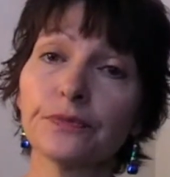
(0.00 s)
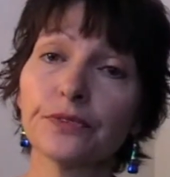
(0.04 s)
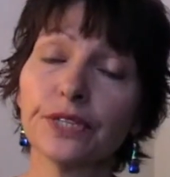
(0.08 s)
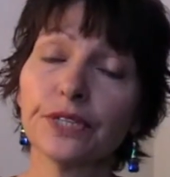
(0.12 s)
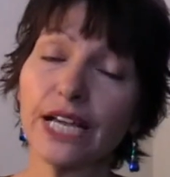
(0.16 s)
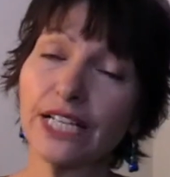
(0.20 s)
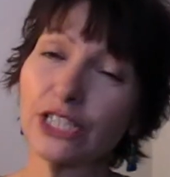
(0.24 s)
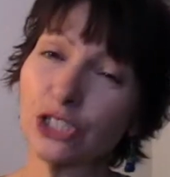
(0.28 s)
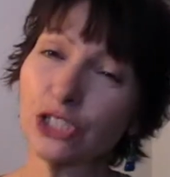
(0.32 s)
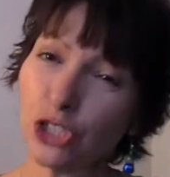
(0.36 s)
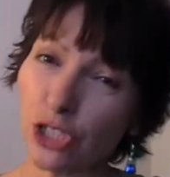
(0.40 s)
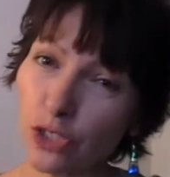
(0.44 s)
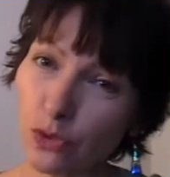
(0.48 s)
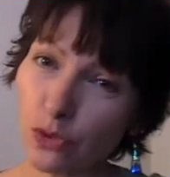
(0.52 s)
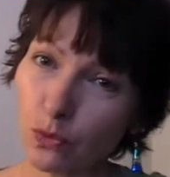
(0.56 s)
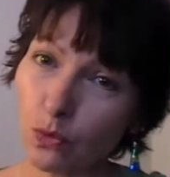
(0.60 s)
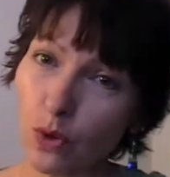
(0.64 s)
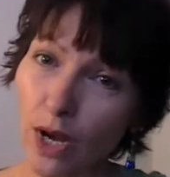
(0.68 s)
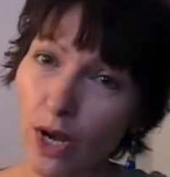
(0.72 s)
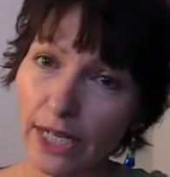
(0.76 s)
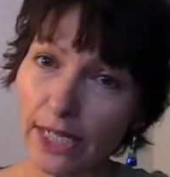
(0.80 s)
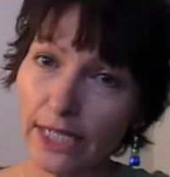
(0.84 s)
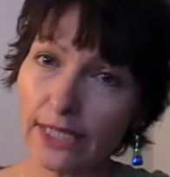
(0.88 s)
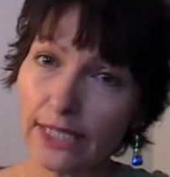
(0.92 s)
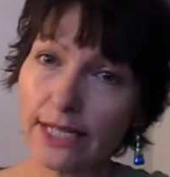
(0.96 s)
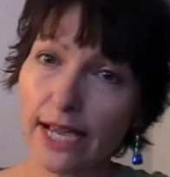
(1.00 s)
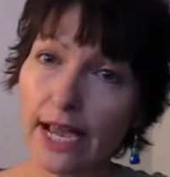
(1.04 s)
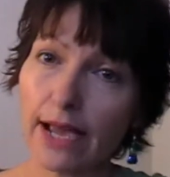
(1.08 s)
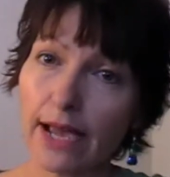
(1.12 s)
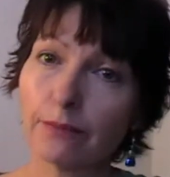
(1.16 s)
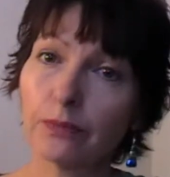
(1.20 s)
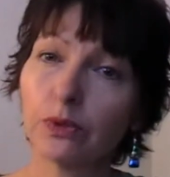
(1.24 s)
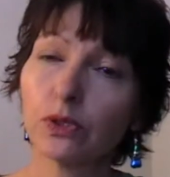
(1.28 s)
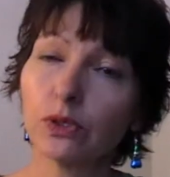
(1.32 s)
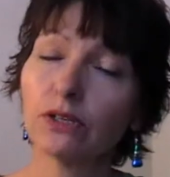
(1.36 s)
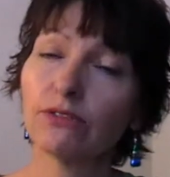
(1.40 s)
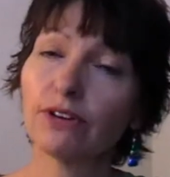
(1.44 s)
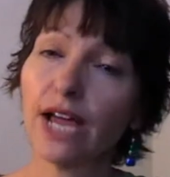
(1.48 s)
that's just one
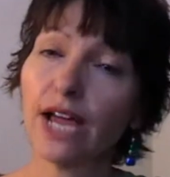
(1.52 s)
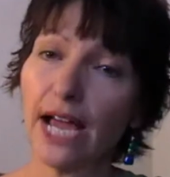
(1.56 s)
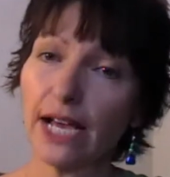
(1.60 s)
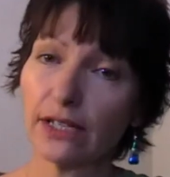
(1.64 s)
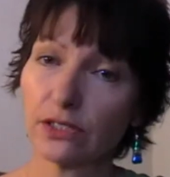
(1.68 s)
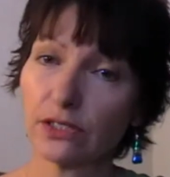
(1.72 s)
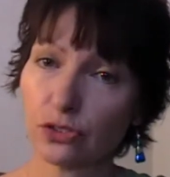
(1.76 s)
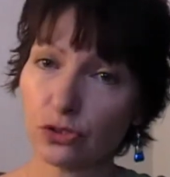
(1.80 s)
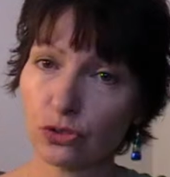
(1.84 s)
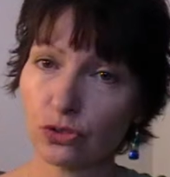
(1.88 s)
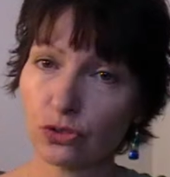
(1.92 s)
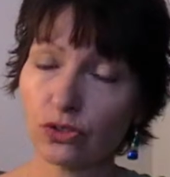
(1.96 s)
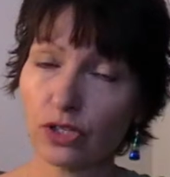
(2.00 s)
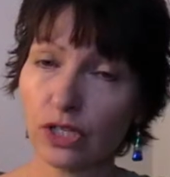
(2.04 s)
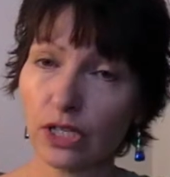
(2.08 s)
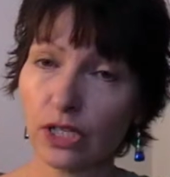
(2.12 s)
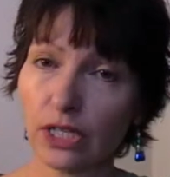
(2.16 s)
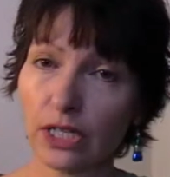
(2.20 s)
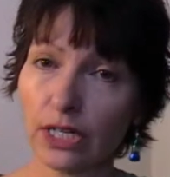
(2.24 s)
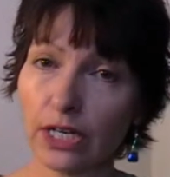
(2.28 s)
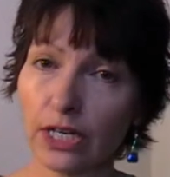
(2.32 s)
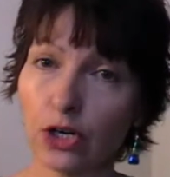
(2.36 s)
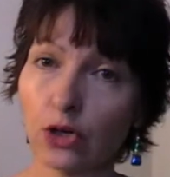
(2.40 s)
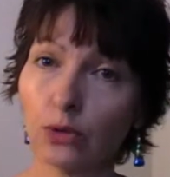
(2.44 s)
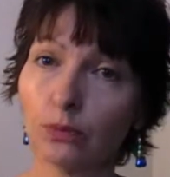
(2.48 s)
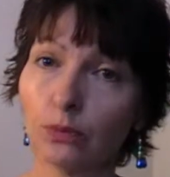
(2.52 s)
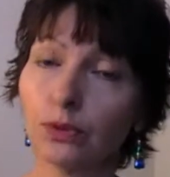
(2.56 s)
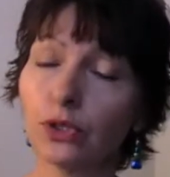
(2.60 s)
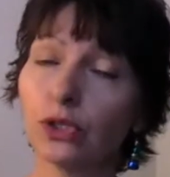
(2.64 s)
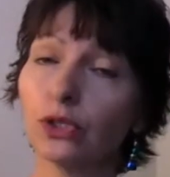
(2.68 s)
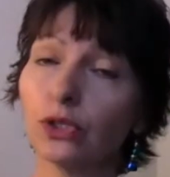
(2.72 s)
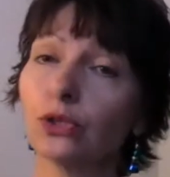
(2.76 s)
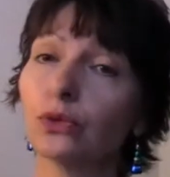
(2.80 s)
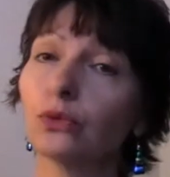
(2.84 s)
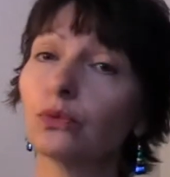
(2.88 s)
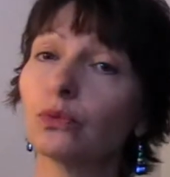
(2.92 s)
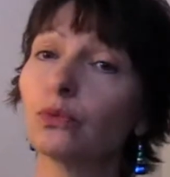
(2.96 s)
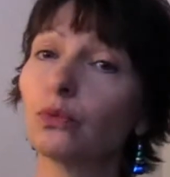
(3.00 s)
example of how soothing can help
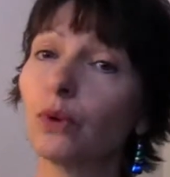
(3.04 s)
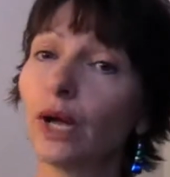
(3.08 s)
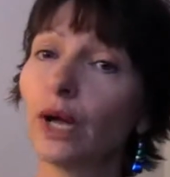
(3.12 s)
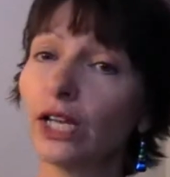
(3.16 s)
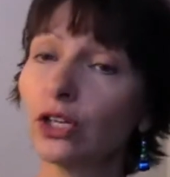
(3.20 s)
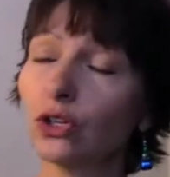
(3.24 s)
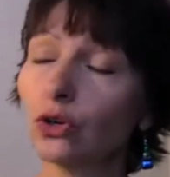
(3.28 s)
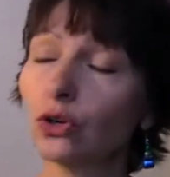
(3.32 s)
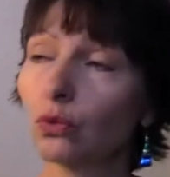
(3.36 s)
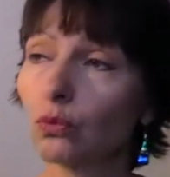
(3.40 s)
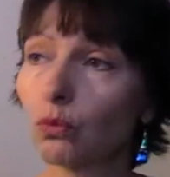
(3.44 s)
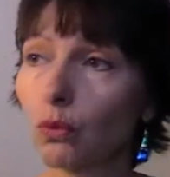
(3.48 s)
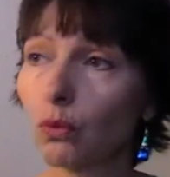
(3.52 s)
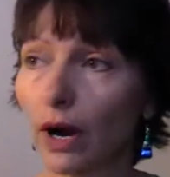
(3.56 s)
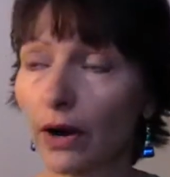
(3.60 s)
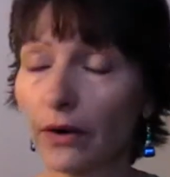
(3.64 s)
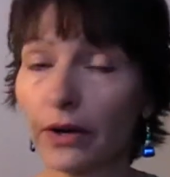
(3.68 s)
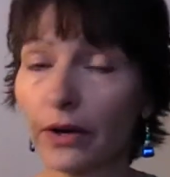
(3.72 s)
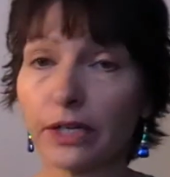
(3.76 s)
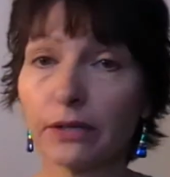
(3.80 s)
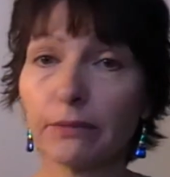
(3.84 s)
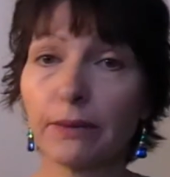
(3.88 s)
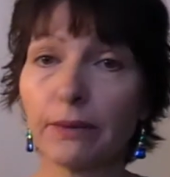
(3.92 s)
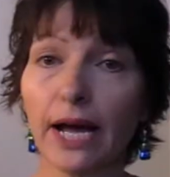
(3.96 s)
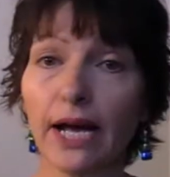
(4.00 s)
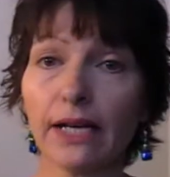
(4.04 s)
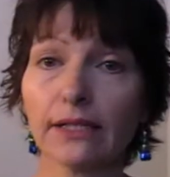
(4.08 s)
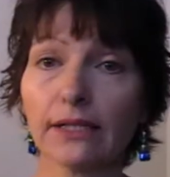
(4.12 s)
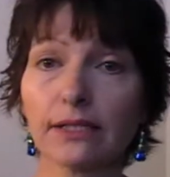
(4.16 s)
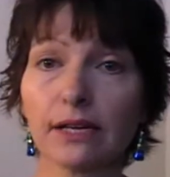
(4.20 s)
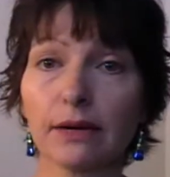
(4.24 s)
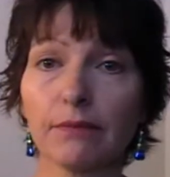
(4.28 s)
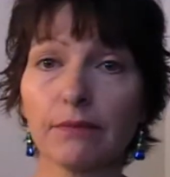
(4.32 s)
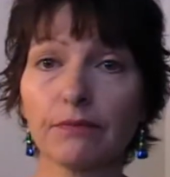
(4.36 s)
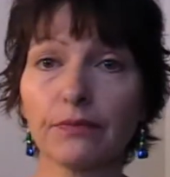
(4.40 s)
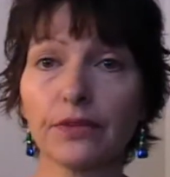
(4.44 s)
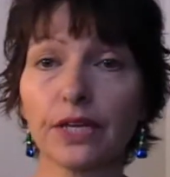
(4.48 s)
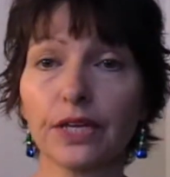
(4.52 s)
you when you're worried about
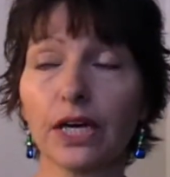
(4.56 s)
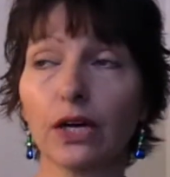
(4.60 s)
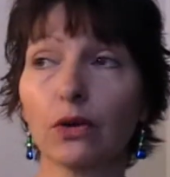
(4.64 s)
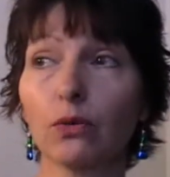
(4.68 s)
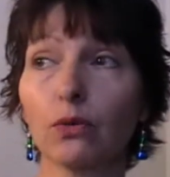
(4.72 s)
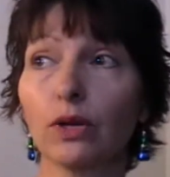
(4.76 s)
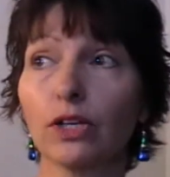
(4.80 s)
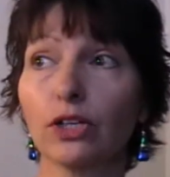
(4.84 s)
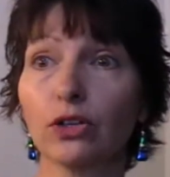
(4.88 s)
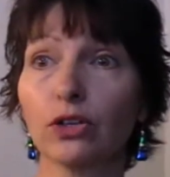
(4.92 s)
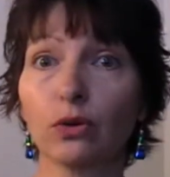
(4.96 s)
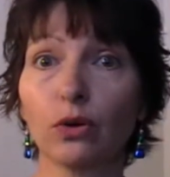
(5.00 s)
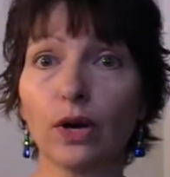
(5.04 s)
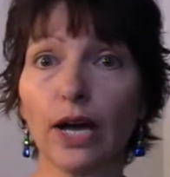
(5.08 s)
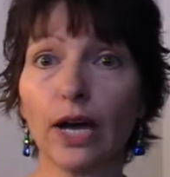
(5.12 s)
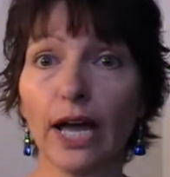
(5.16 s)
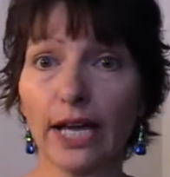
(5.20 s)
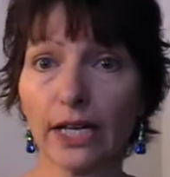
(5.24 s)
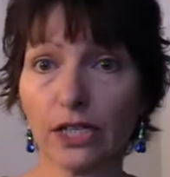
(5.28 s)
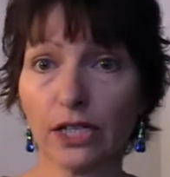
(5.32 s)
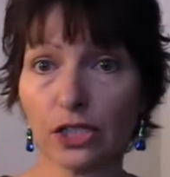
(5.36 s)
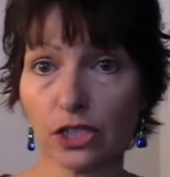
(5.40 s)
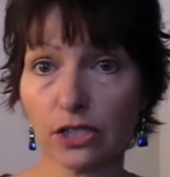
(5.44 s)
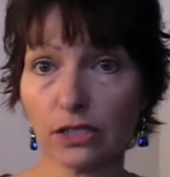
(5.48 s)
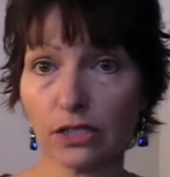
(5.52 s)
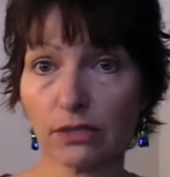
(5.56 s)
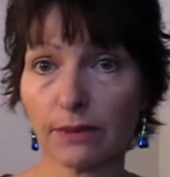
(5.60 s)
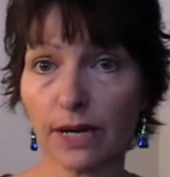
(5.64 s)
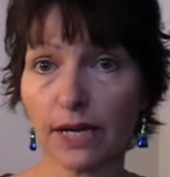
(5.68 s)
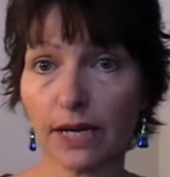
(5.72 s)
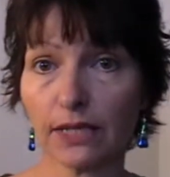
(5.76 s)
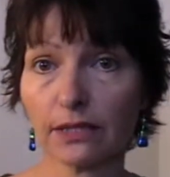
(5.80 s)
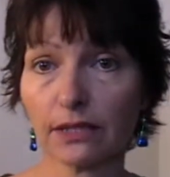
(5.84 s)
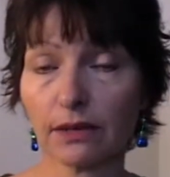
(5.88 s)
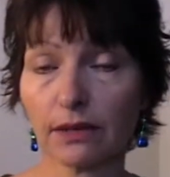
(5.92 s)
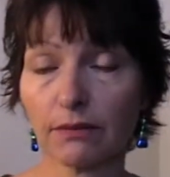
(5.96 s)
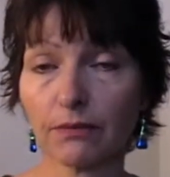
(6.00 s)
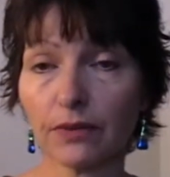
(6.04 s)
something, when you're anxious
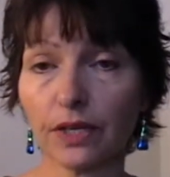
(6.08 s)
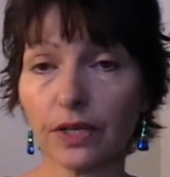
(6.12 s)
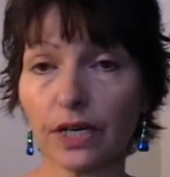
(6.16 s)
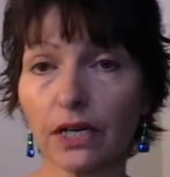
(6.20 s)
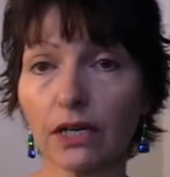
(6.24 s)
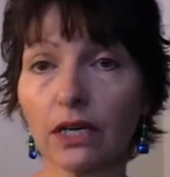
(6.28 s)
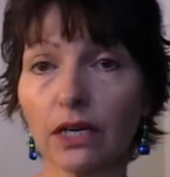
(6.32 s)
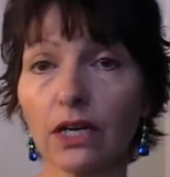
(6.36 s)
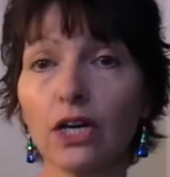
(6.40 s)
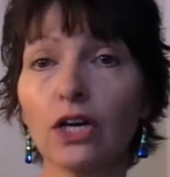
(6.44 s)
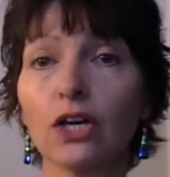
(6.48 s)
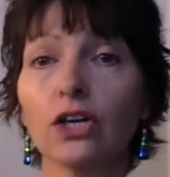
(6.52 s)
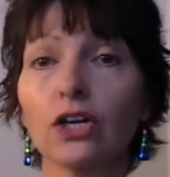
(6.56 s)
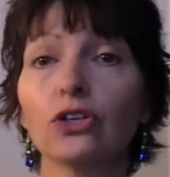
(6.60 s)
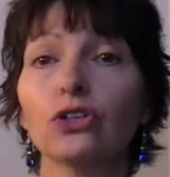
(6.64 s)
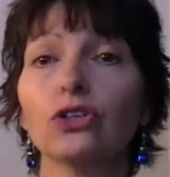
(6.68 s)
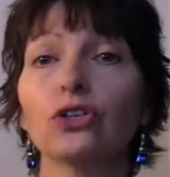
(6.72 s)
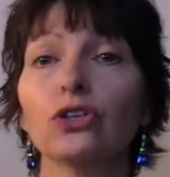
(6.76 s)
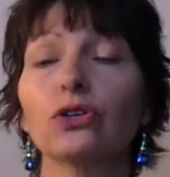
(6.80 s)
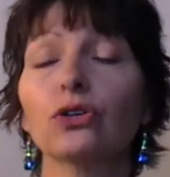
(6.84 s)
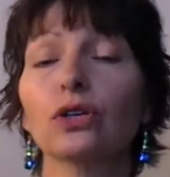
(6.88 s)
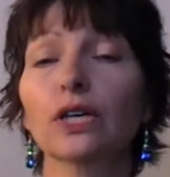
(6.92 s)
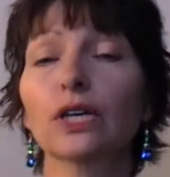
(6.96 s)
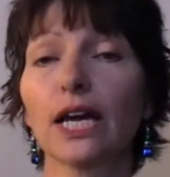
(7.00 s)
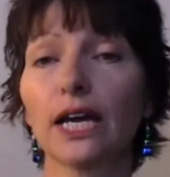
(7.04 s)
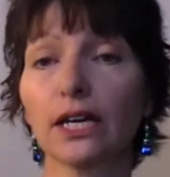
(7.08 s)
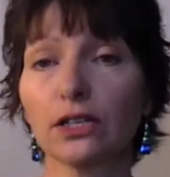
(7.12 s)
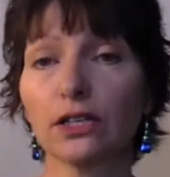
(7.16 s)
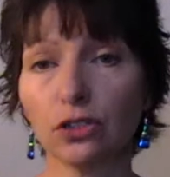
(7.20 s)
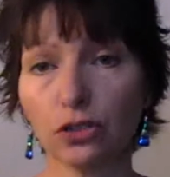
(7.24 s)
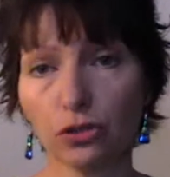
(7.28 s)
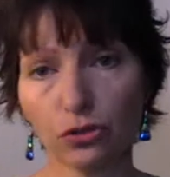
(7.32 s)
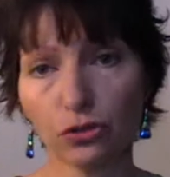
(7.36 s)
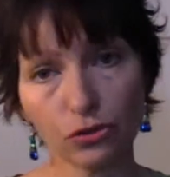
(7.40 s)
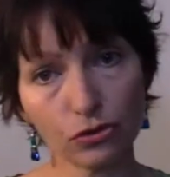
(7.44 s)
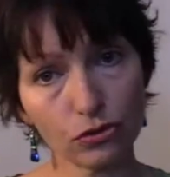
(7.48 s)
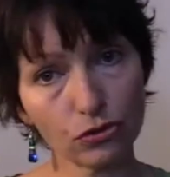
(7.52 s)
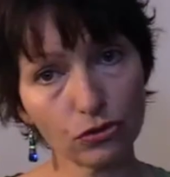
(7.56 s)
about something. You can
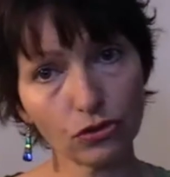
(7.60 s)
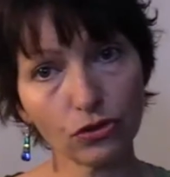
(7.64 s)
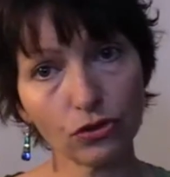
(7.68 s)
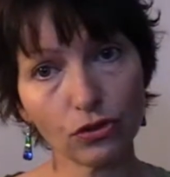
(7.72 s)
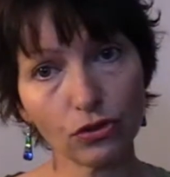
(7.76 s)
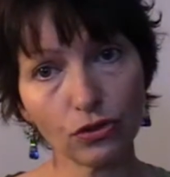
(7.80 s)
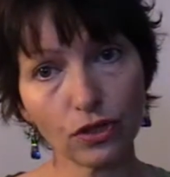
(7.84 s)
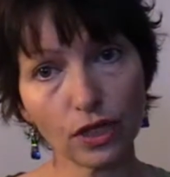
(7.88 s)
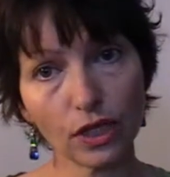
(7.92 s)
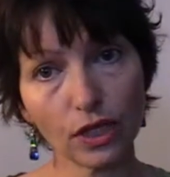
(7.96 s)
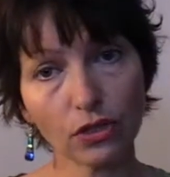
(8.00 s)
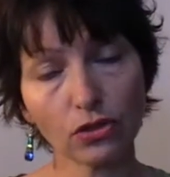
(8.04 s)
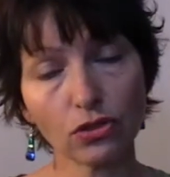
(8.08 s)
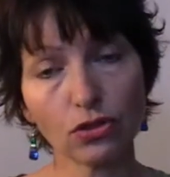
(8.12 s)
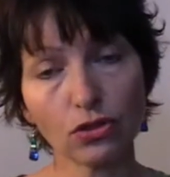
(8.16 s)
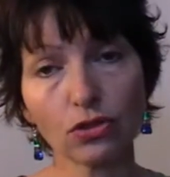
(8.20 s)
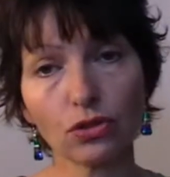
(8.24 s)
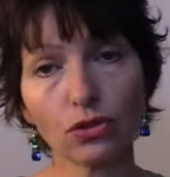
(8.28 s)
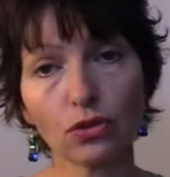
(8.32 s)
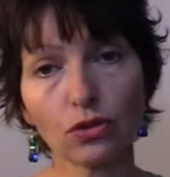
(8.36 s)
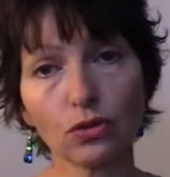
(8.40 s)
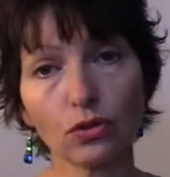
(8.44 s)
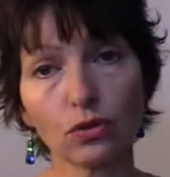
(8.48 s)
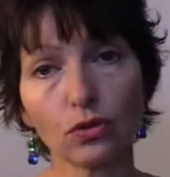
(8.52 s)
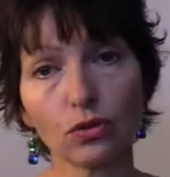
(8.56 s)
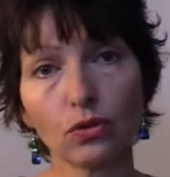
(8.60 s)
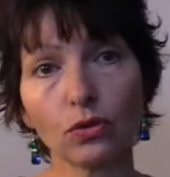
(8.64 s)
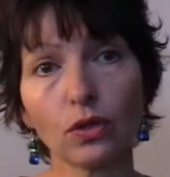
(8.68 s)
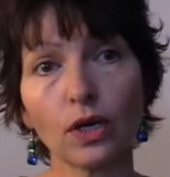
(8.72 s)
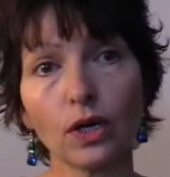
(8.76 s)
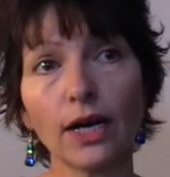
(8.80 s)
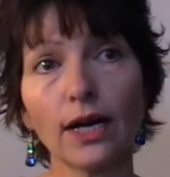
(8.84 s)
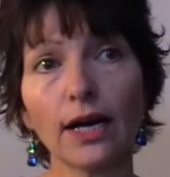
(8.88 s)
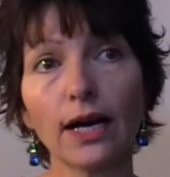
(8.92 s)
use soothing to